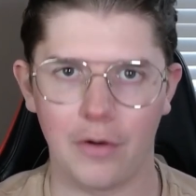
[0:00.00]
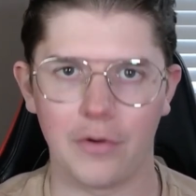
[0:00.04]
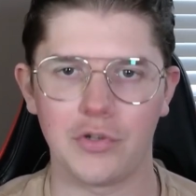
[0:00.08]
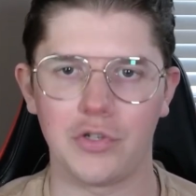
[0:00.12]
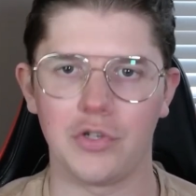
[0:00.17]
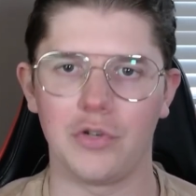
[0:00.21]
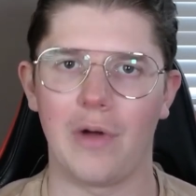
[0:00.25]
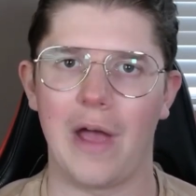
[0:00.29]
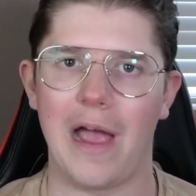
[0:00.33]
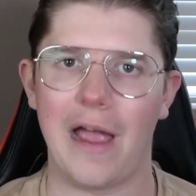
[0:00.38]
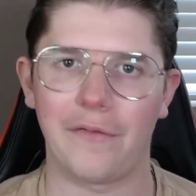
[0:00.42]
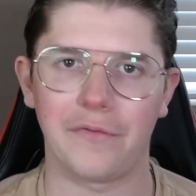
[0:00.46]
you'll
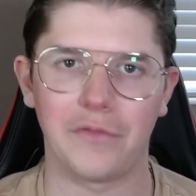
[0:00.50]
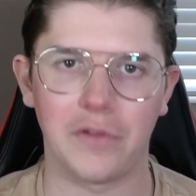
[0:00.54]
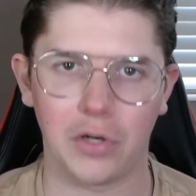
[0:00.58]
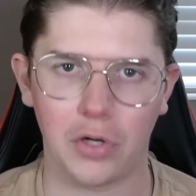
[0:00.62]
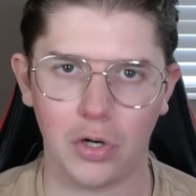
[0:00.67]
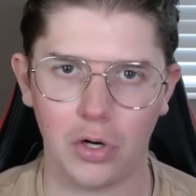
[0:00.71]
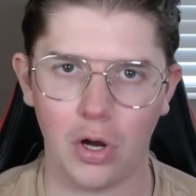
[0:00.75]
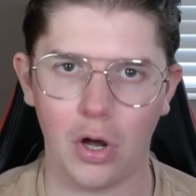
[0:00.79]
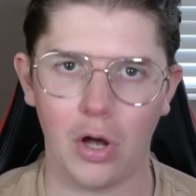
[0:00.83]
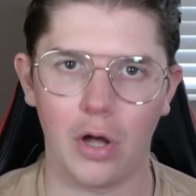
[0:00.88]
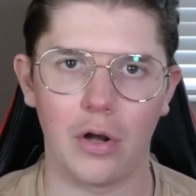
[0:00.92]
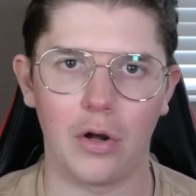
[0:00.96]
have to
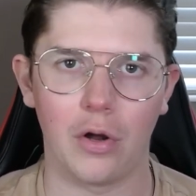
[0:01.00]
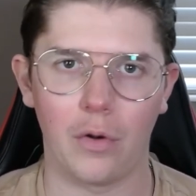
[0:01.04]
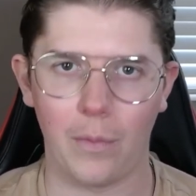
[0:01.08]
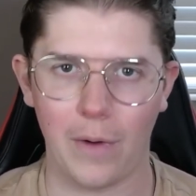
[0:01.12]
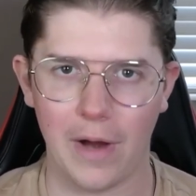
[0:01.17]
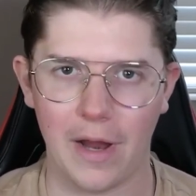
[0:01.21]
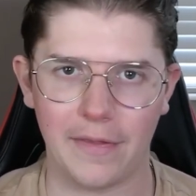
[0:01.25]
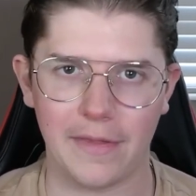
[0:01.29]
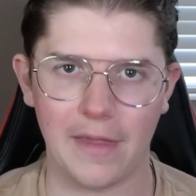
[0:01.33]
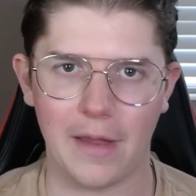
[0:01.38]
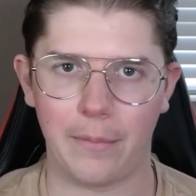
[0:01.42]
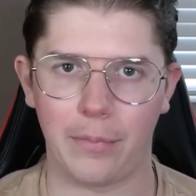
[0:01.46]
cut away
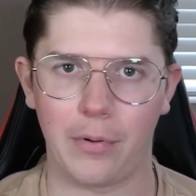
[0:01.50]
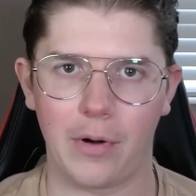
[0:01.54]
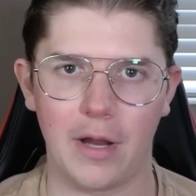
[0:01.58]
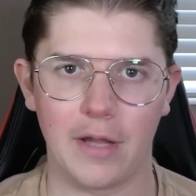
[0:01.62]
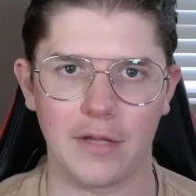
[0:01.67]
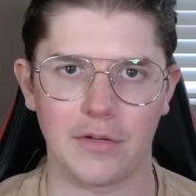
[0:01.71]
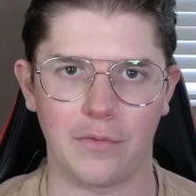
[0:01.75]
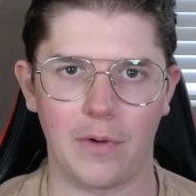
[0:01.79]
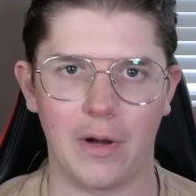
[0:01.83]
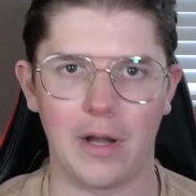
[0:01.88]
at that price, right?